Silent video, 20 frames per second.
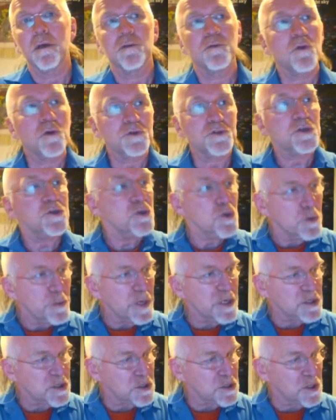not your
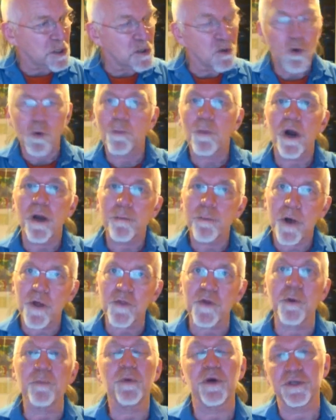majesty or my
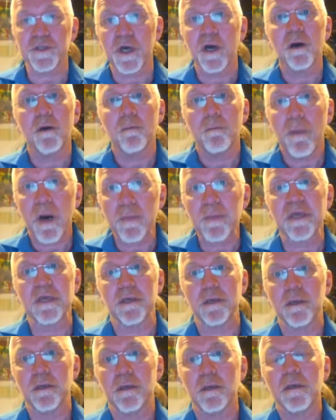mother, but mummy,